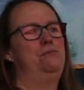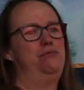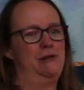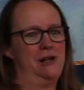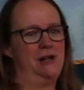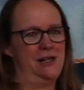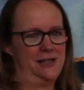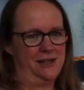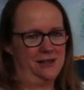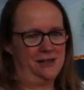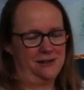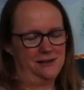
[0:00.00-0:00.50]

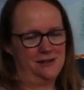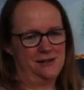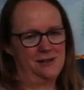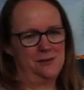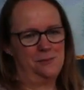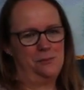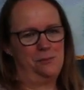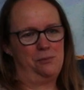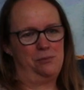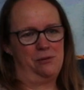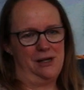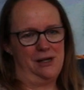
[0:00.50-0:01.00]
brilliant.
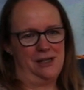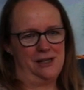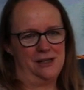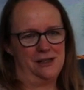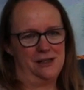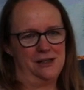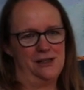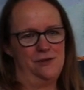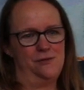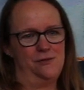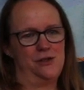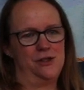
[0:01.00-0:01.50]

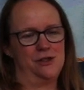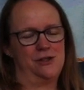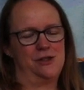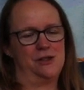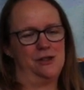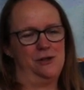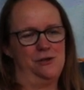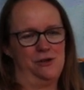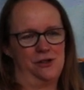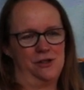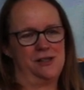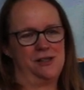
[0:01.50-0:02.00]
You
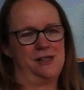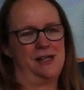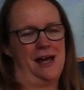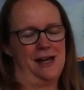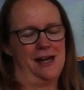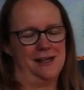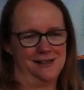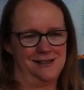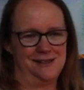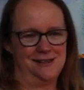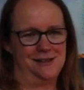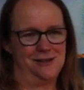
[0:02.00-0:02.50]
just
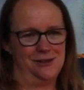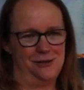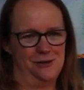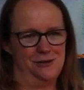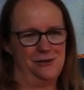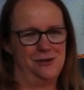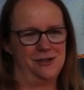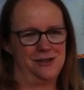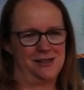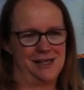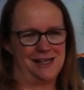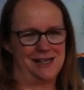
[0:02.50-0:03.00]

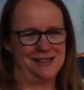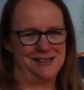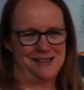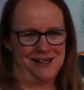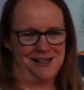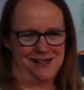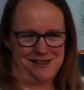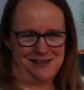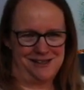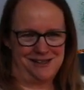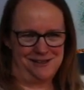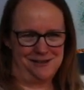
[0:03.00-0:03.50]
get
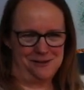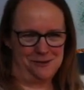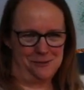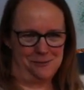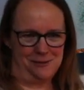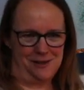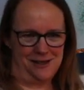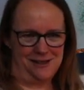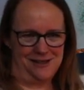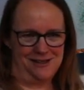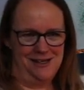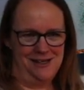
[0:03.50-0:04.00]
sucked
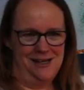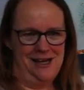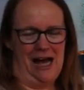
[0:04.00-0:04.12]
into it.